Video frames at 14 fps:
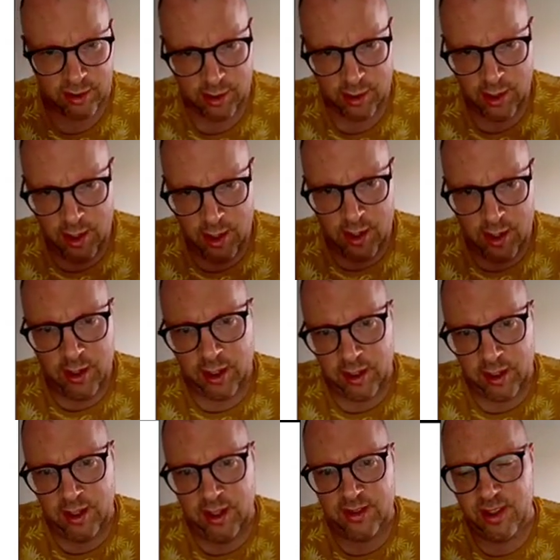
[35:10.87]
than
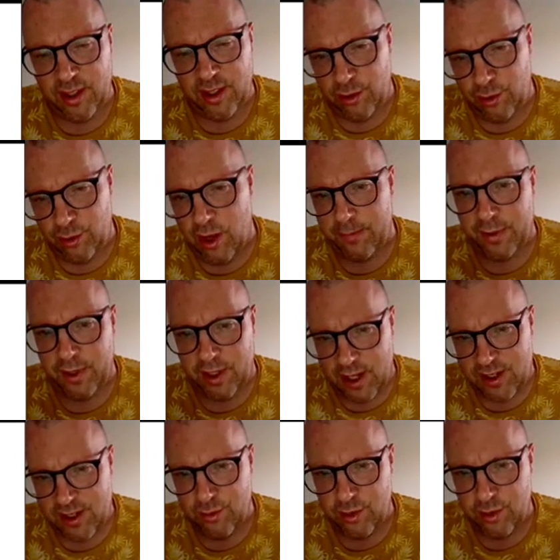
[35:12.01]
releasing a new
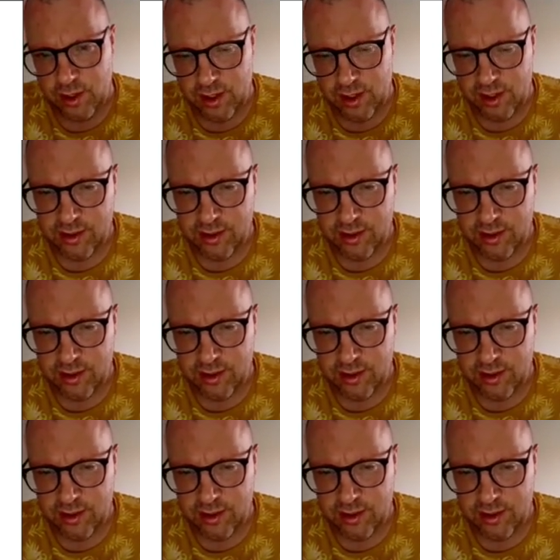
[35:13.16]
application or